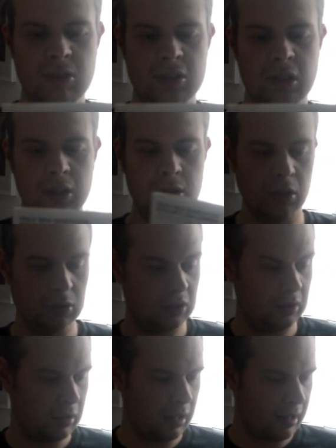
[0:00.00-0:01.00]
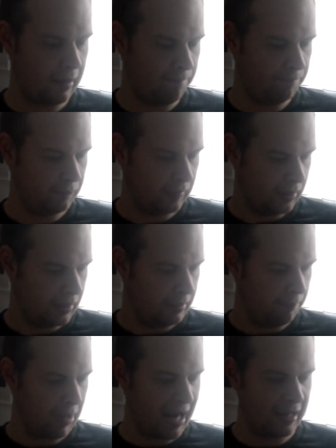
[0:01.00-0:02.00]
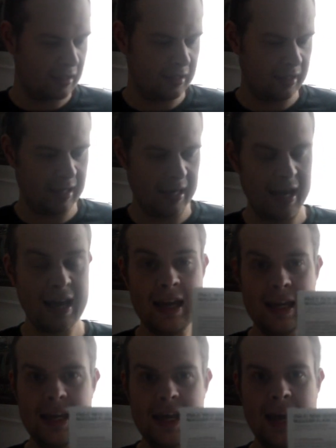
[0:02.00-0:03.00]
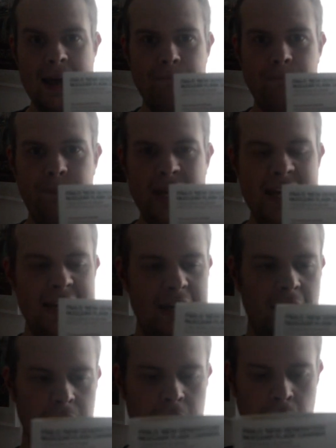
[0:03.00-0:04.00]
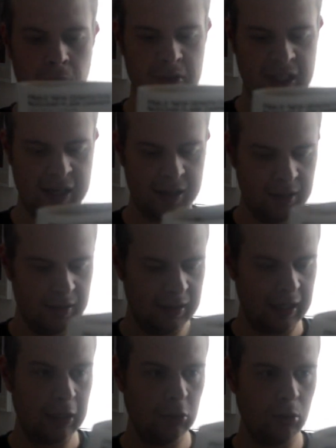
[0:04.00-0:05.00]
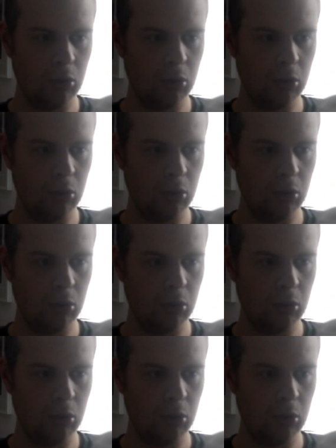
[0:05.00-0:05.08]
which I got pack A and B on order, and